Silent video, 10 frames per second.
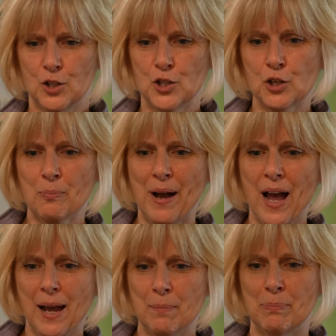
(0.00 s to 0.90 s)
sugar
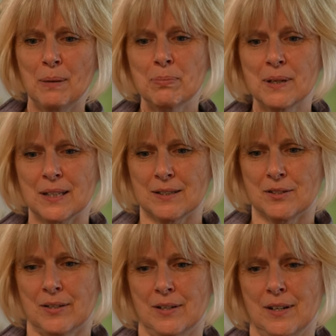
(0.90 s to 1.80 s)
pie
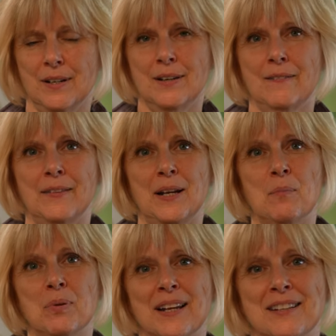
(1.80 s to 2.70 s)
pumpkins that I
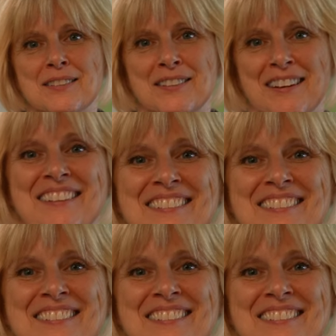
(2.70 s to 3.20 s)
planted